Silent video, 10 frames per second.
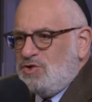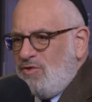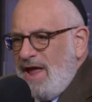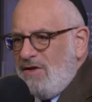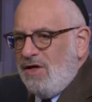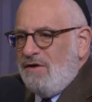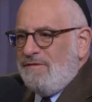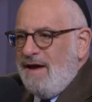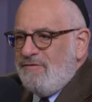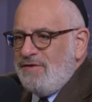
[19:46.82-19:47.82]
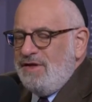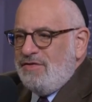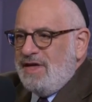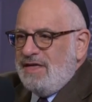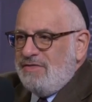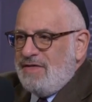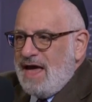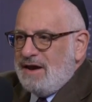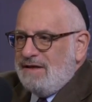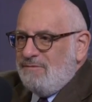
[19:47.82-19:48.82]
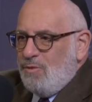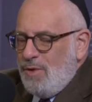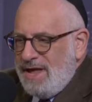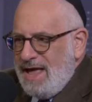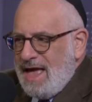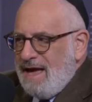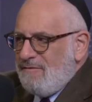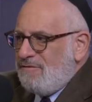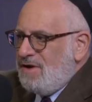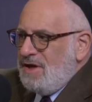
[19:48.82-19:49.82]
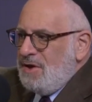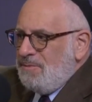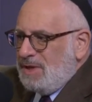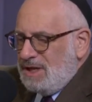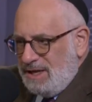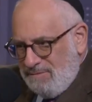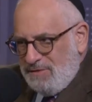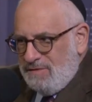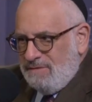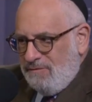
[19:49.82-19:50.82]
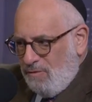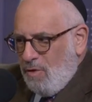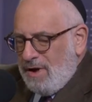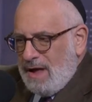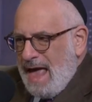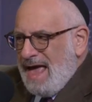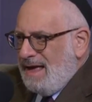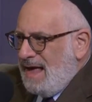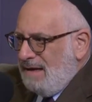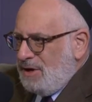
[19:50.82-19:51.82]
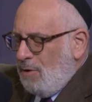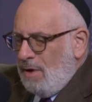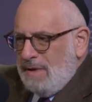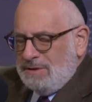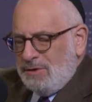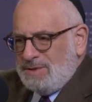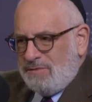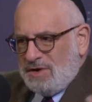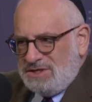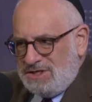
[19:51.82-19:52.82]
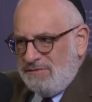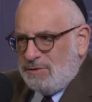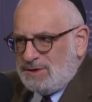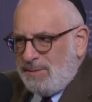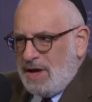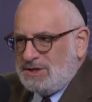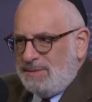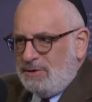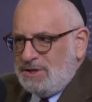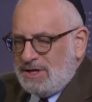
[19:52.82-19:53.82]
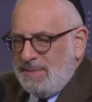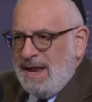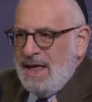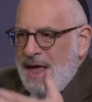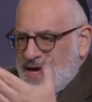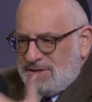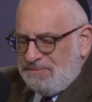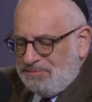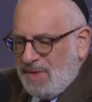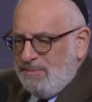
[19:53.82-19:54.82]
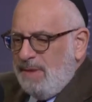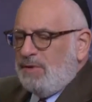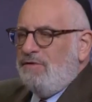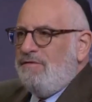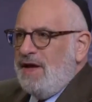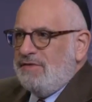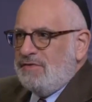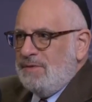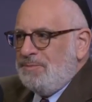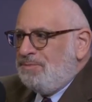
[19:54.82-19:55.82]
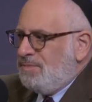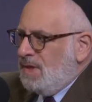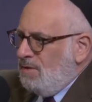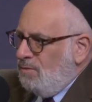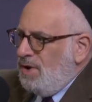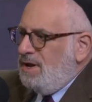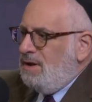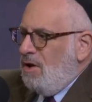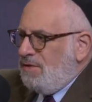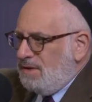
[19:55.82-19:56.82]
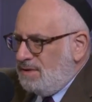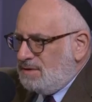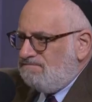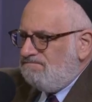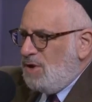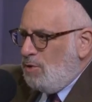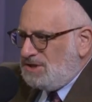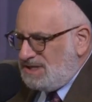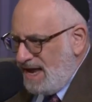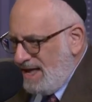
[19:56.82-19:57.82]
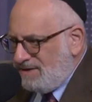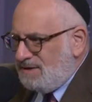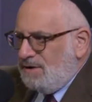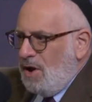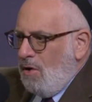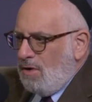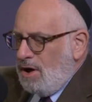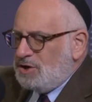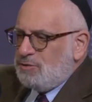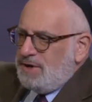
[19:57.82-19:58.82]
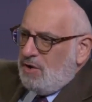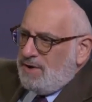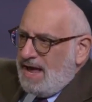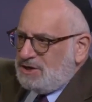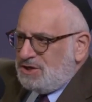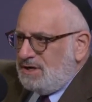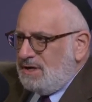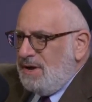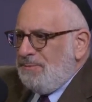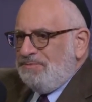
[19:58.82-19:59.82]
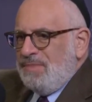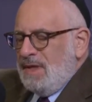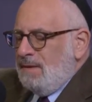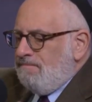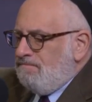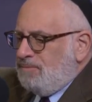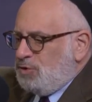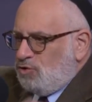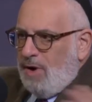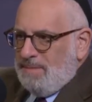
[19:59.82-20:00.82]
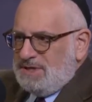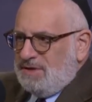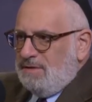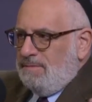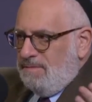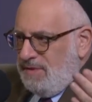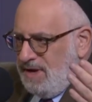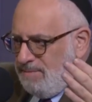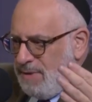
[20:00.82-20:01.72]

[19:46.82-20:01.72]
a betrayal of everything that we have lived for, in terms of our civic responsibilities. I mean, as people of faith, We know that there's no state, no country, no nation trumps the